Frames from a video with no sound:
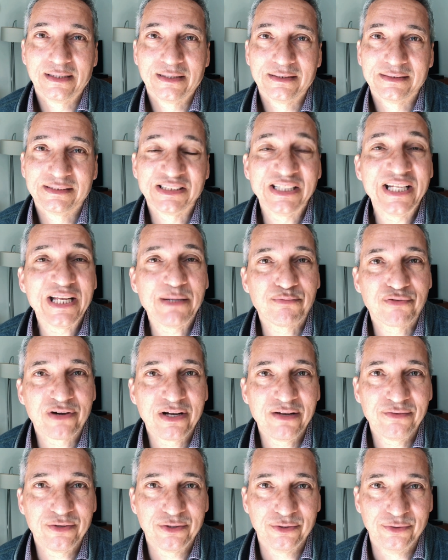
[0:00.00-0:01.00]
sneak
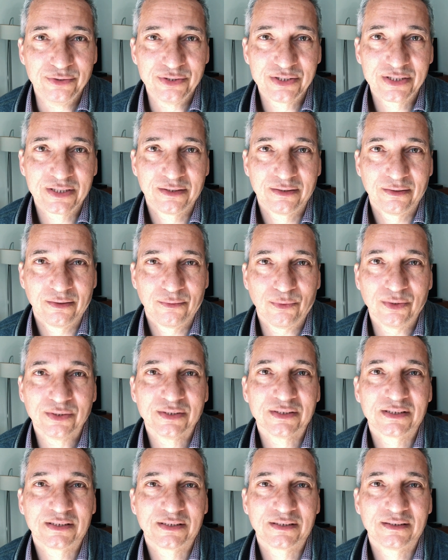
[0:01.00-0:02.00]
previews
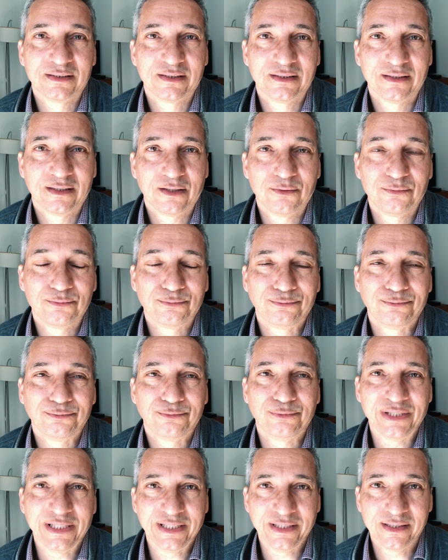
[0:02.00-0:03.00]
once a
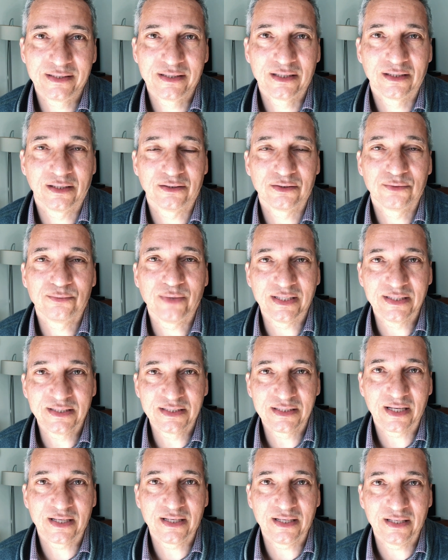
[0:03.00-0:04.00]
week on
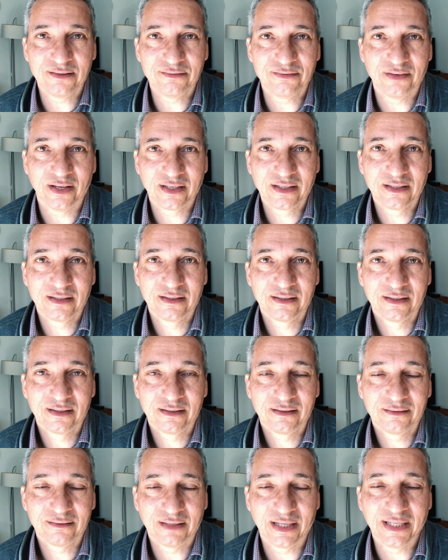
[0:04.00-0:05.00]
Wednesday evening,
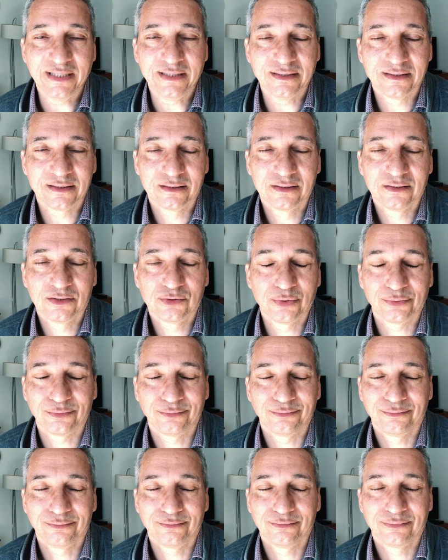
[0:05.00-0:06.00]
late,
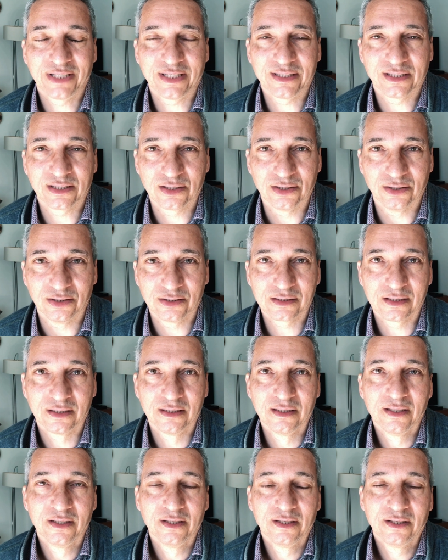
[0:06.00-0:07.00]
10 o'clock.
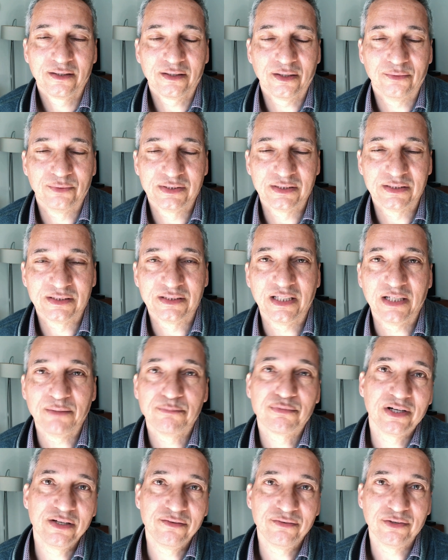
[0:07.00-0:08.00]
There was a sneak
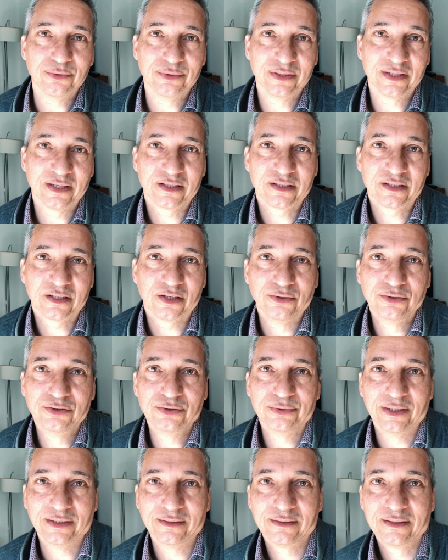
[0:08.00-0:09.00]
preview and I'd go
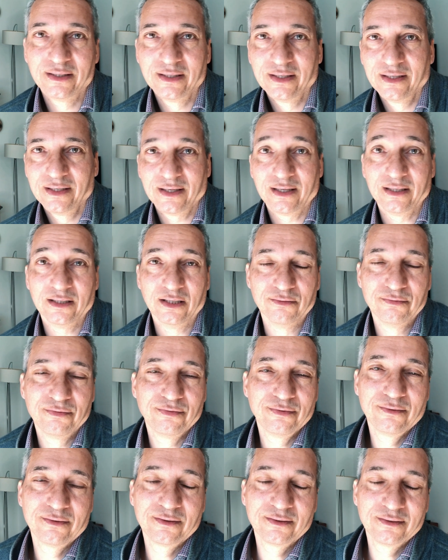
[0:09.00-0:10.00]
to it. I love